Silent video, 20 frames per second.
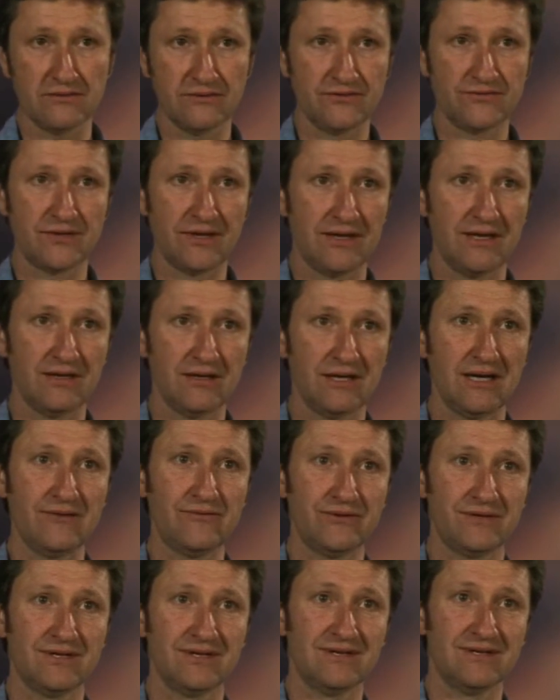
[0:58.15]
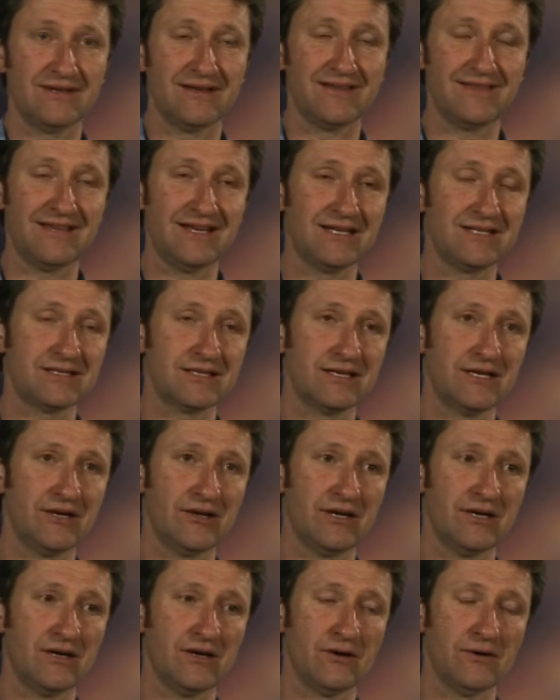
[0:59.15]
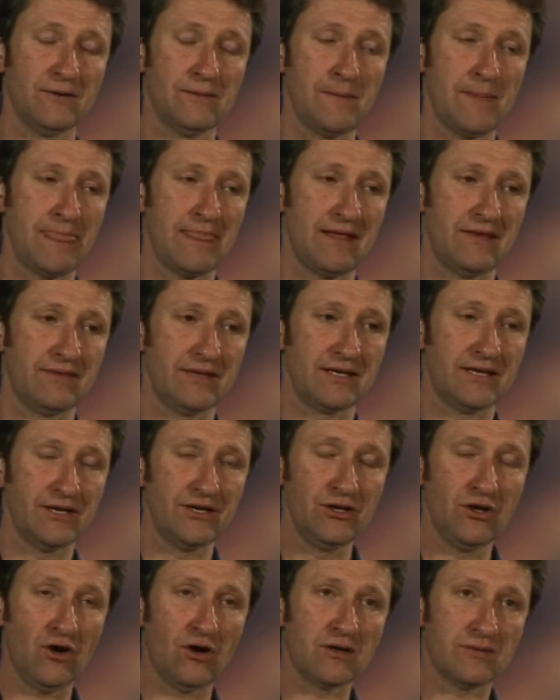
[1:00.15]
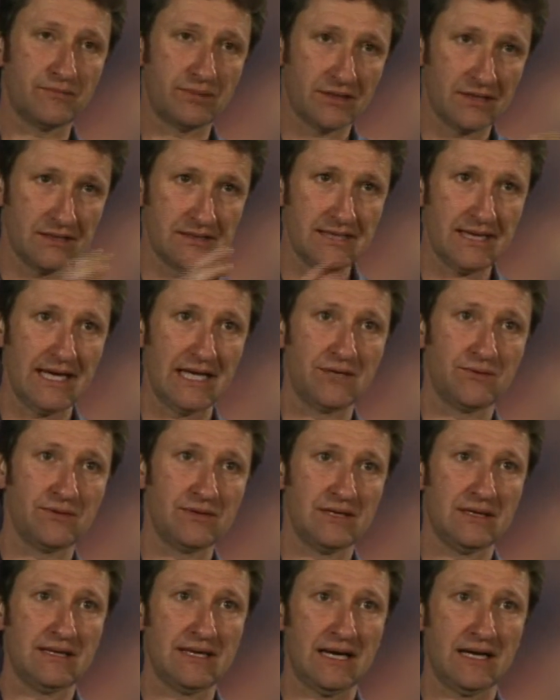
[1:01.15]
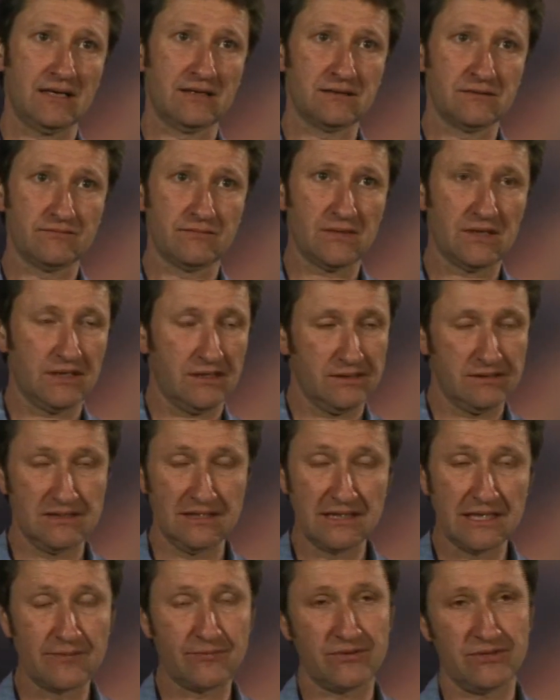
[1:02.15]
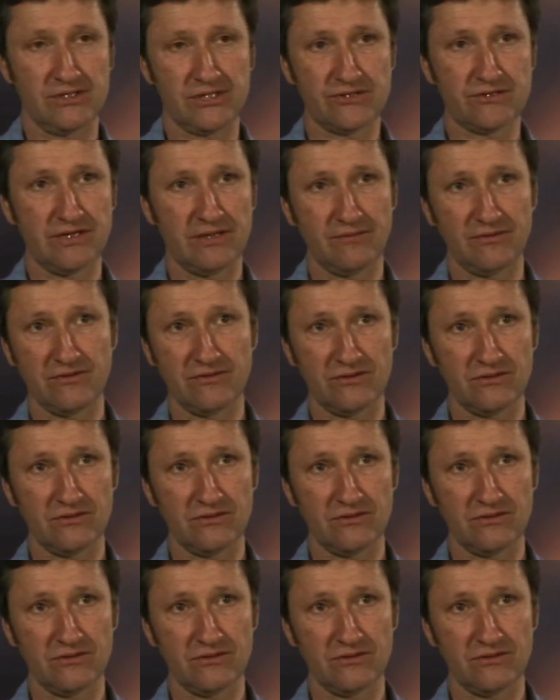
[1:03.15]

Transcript: It's very evident that things are going on that are not contained within that deliberate stream of